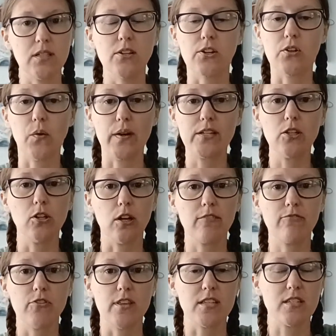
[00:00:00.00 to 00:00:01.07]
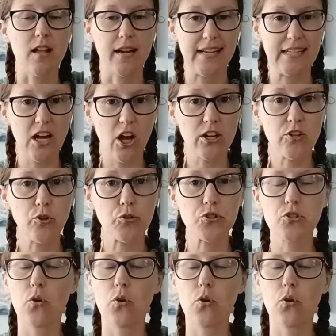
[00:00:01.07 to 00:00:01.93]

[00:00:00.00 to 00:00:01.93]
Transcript: you're going to look for the sanitarios